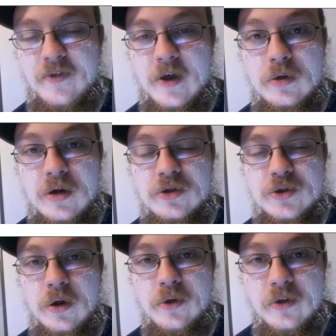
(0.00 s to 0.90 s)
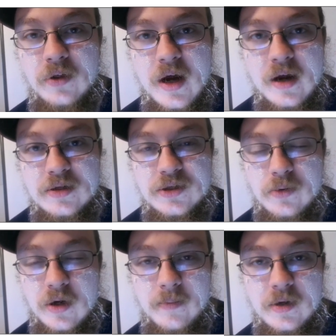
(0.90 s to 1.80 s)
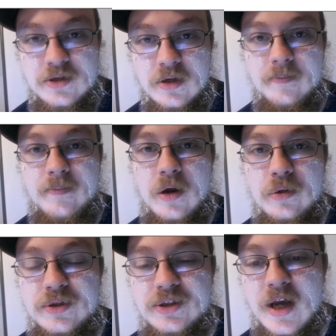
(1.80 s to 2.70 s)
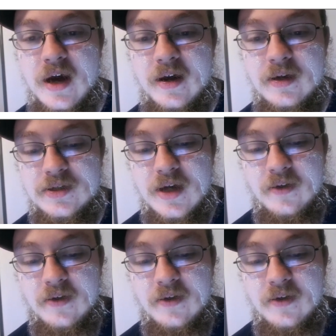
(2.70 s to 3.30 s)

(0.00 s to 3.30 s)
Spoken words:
they'll control the line of scrimmage on both sides,